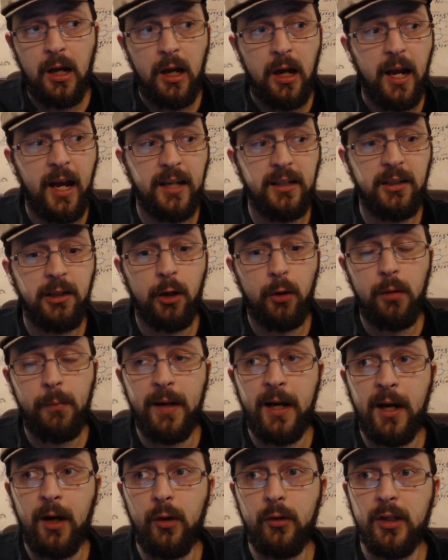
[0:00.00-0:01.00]
and go
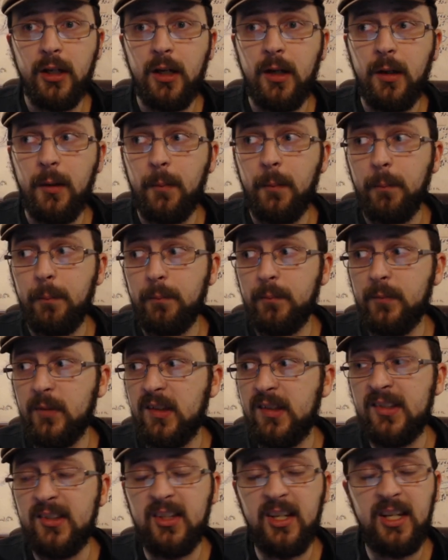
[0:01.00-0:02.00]
about
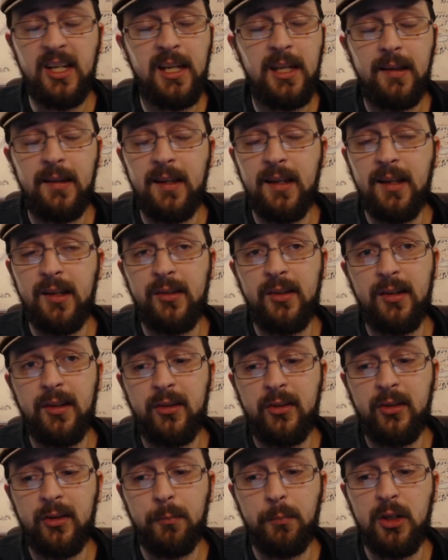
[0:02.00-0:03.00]
singing things into
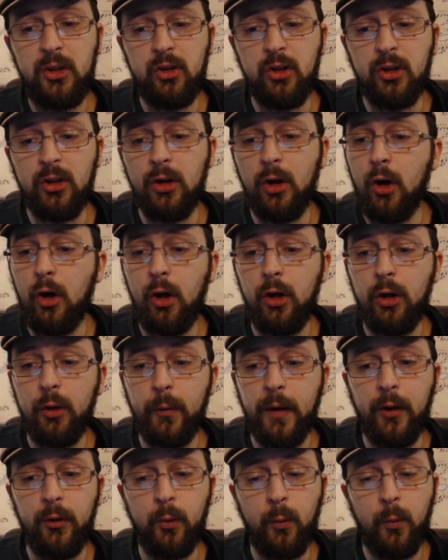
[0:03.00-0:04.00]
submission all
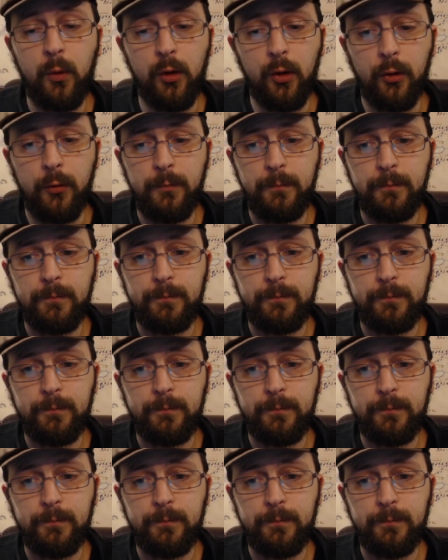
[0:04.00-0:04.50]
around the world?